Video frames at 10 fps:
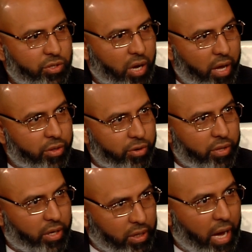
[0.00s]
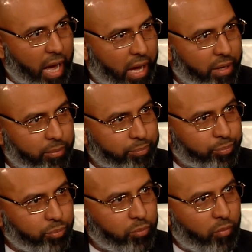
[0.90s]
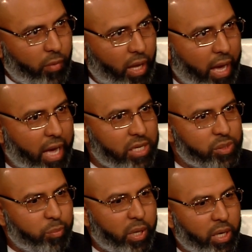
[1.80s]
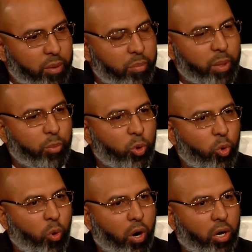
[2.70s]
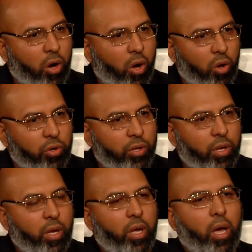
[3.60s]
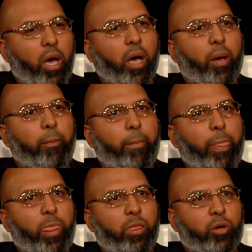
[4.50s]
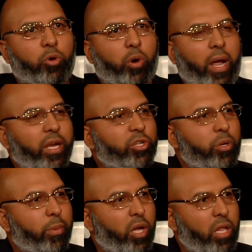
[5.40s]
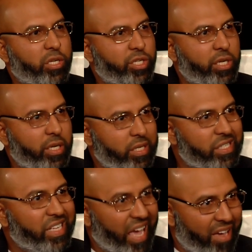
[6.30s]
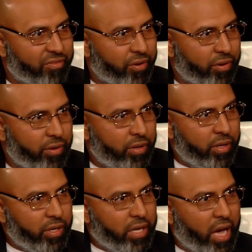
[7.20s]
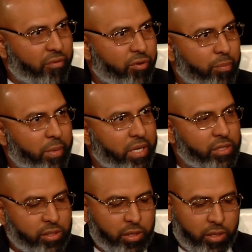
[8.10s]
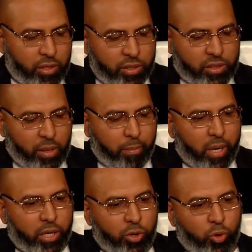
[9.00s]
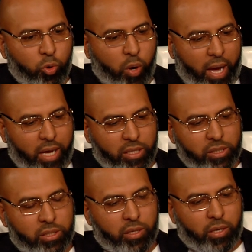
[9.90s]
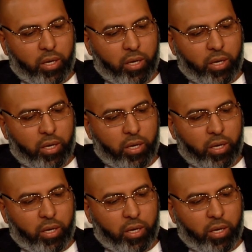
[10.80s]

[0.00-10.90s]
to other than God as being people who are called, the Quranic terminology is kafir. Kafir means somebody who has,